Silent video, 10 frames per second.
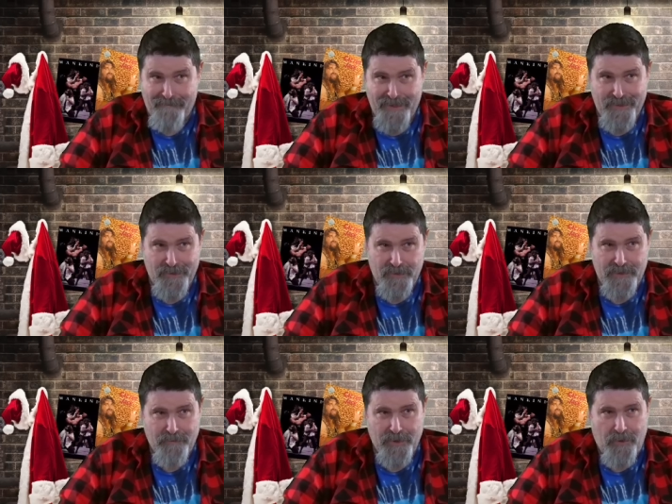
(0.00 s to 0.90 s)

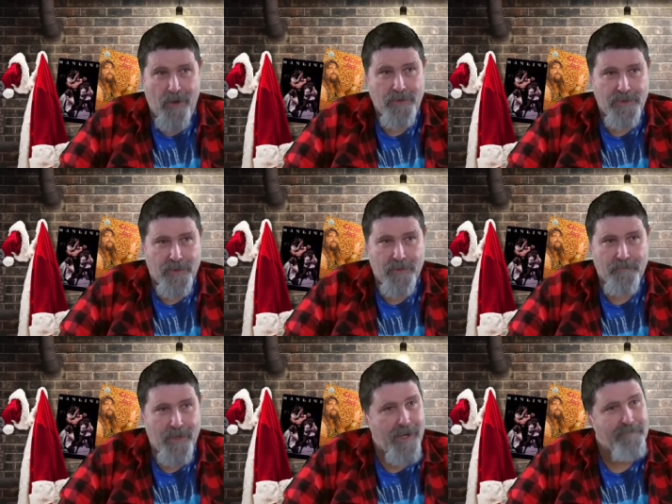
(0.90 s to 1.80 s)
issues, but long
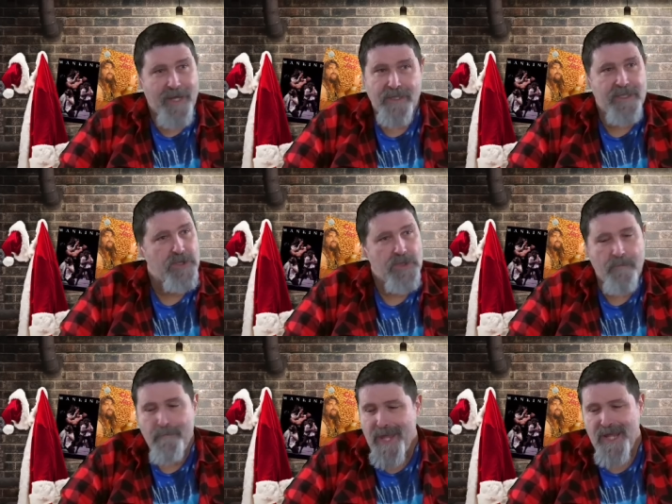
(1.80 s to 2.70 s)
term, I've got these
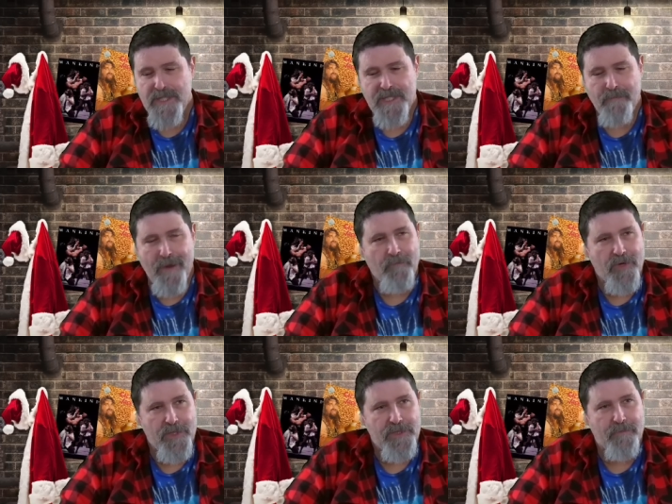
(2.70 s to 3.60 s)
amazing
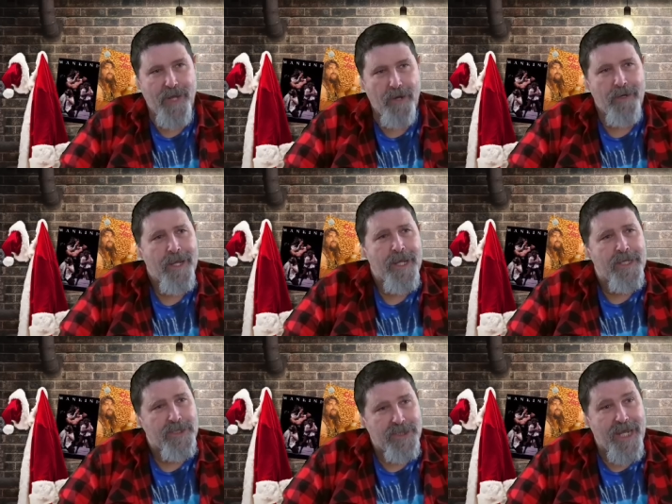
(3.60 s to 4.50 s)
memories about
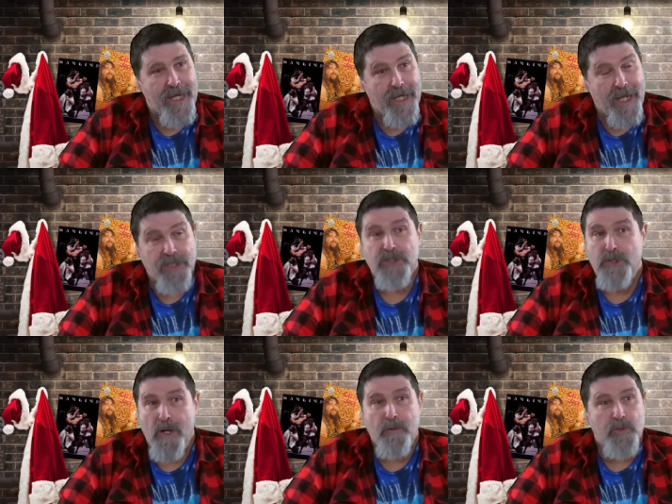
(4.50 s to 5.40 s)
Sting. I just
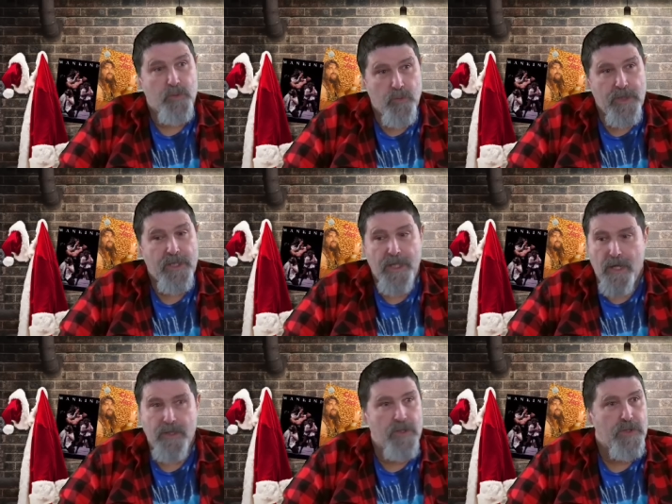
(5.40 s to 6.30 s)
thought it was really
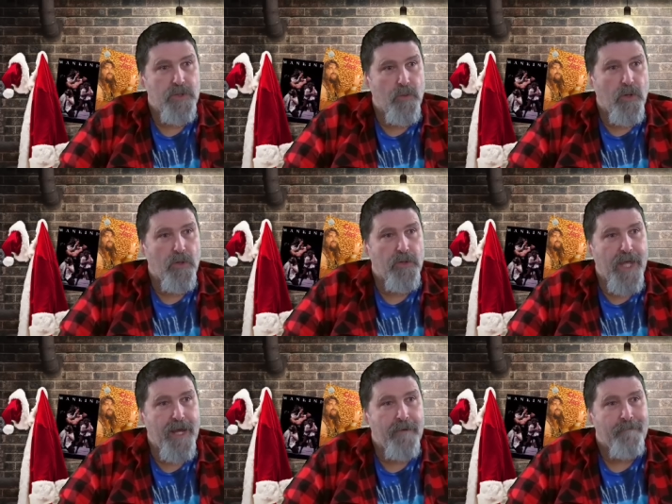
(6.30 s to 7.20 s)
unusual
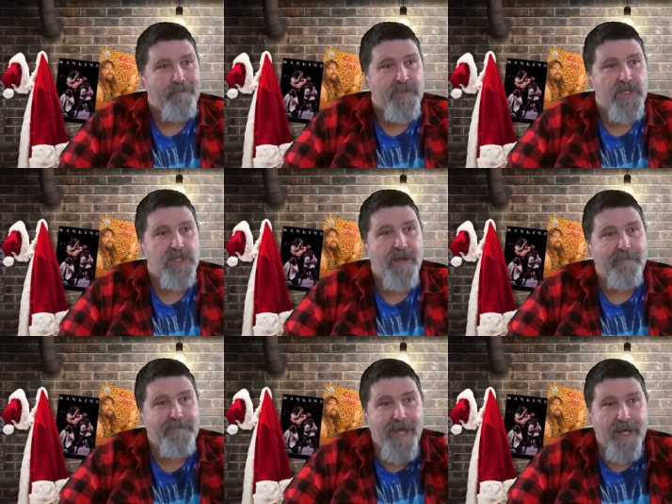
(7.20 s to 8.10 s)
that
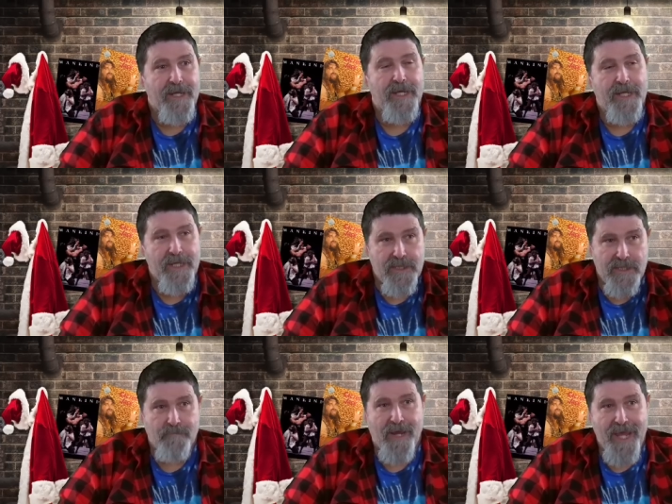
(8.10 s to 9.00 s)
stuff that is
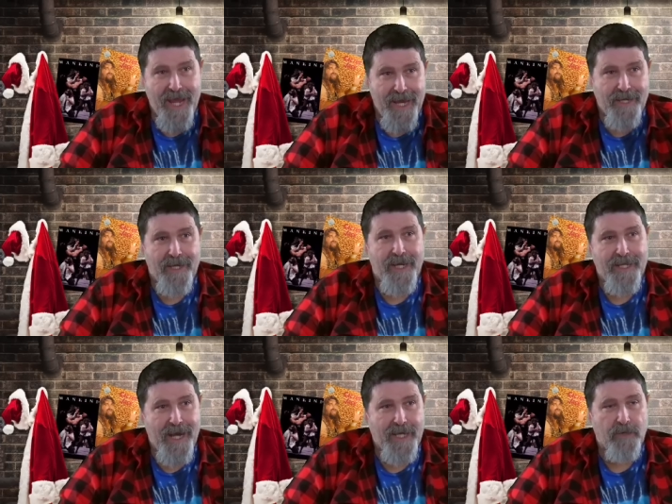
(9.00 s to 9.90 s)
in my head right.
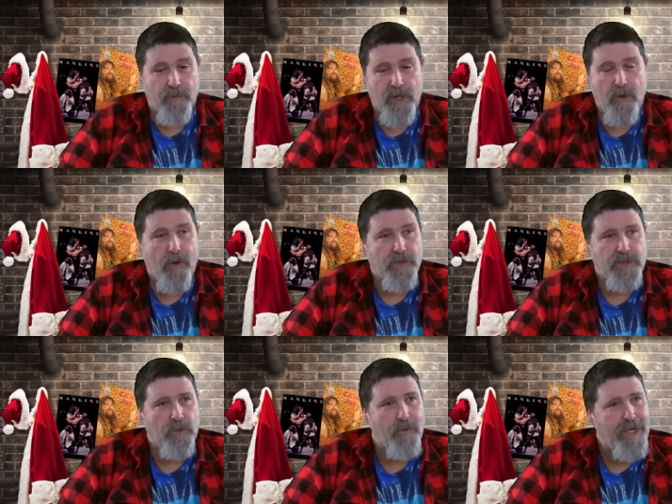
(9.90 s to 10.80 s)
that I can recall
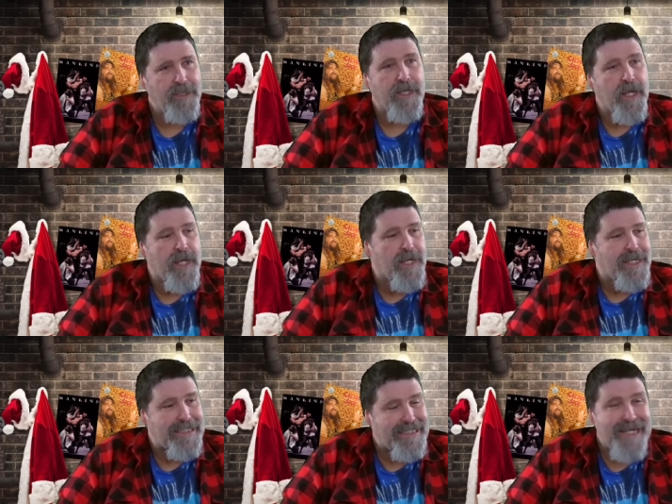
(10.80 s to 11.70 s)
so readily.
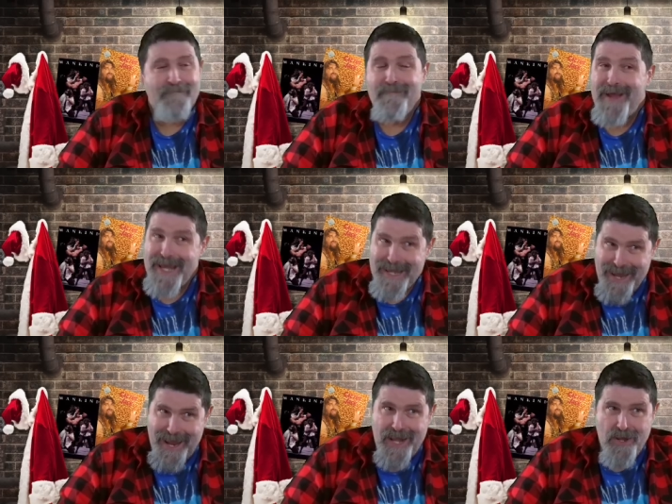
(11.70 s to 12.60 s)
Sting might
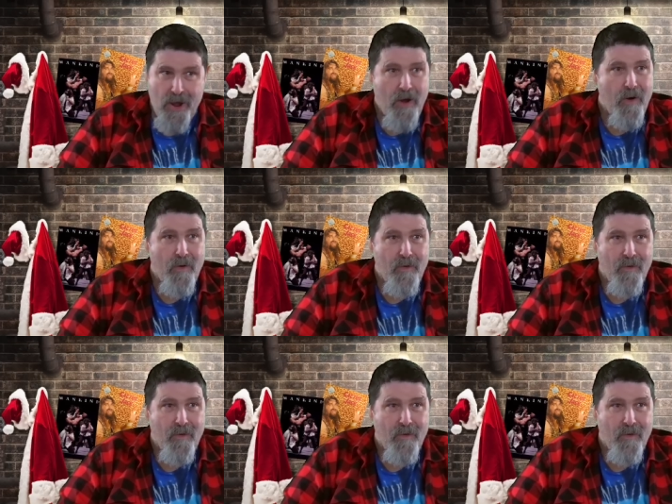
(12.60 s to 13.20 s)
not know